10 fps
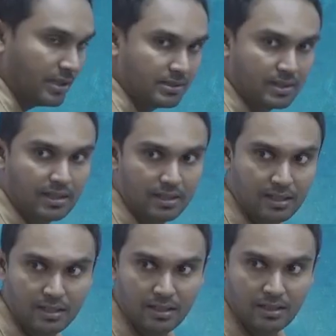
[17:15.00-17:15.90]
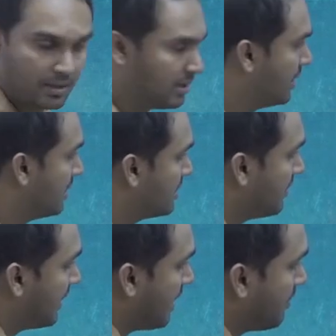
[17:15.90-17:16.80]
isn't it? So
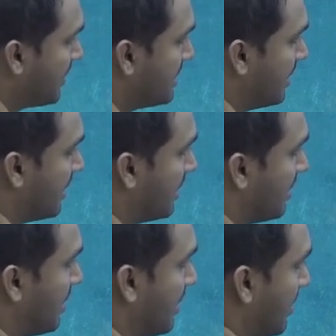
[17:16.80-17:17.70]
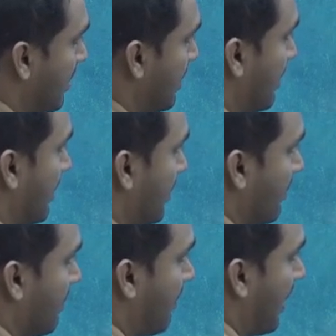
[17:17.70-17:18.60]
what happens here?
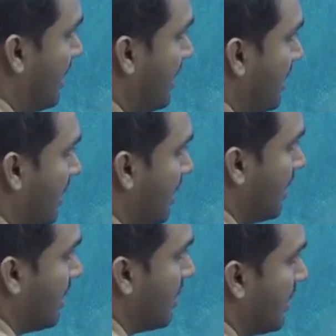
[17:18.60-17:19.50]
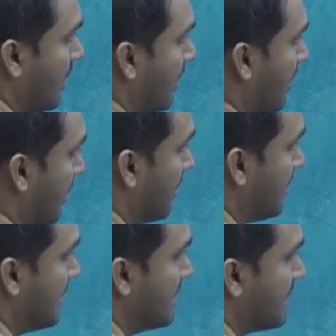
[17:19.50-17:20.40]
5,
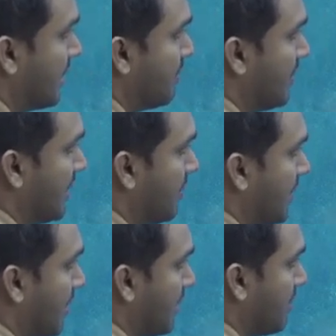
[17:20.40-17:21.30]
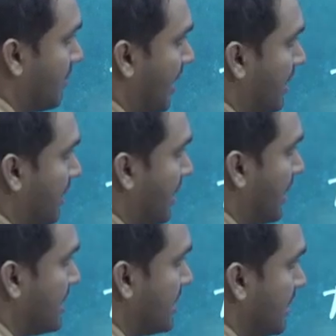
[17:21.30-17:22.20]
this is becoming a
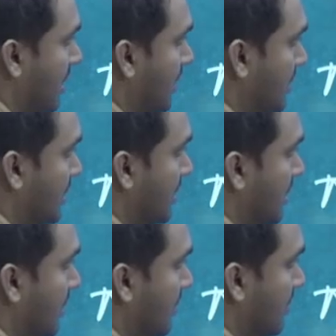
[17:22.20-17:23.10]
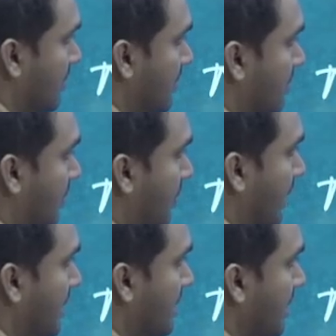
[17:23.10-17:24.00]
multiplication. Now the 4
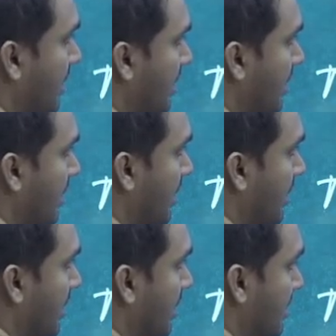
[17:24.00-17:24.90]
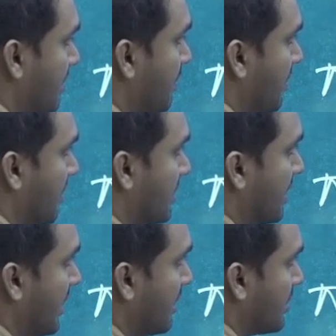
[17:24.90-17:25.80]
and 3 reciprocals,
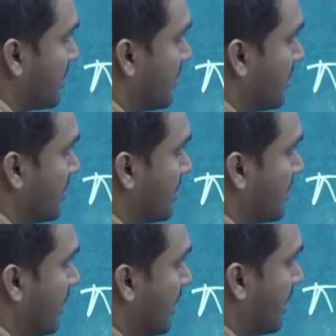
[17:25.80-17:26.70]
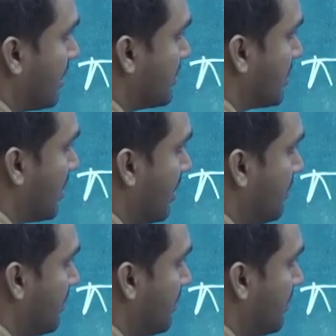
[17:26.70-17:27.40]
right? So 3 comes to the up,